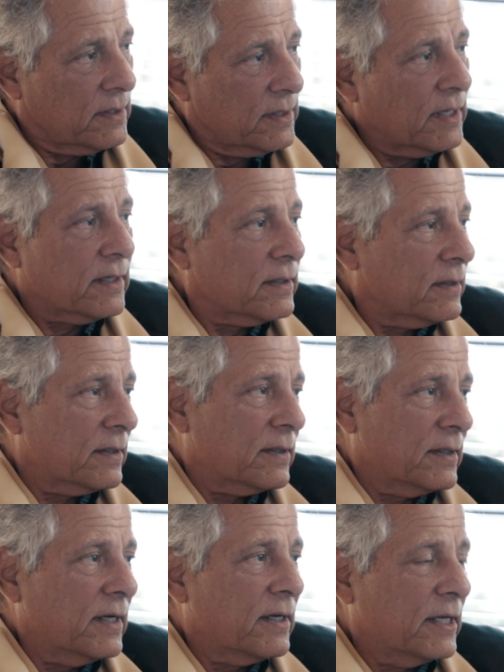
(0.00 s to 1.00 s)
Yeah,
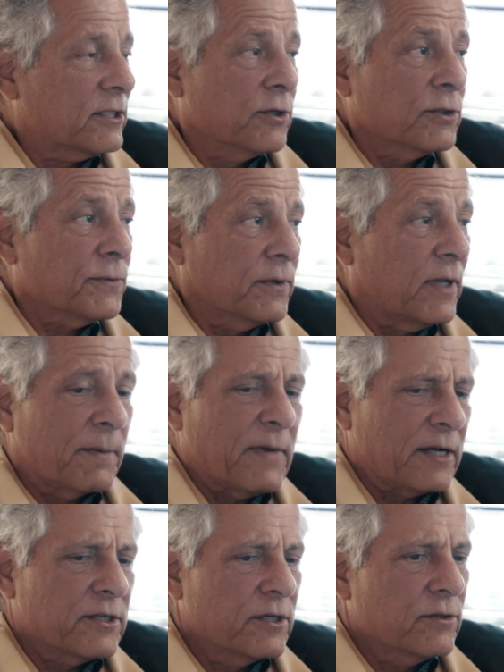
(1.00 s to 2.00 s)
it's useful. I'm
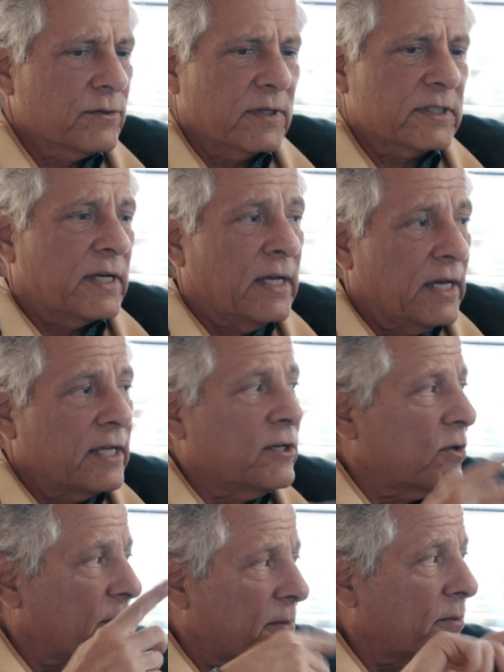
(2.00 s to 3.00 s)
actually useful. I say,
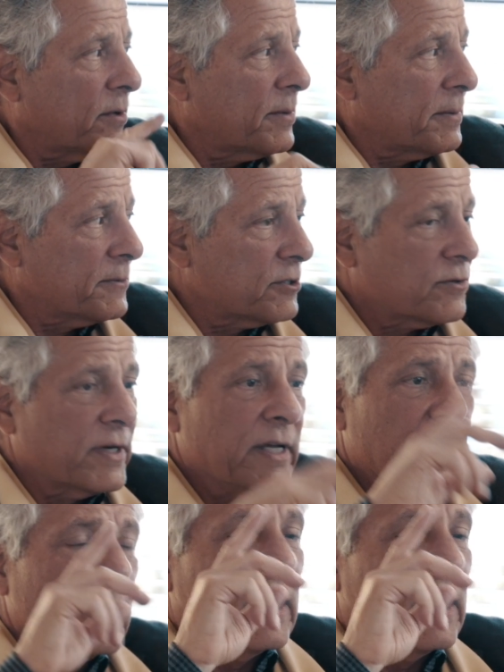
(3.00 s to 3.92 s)
the mobile home industry.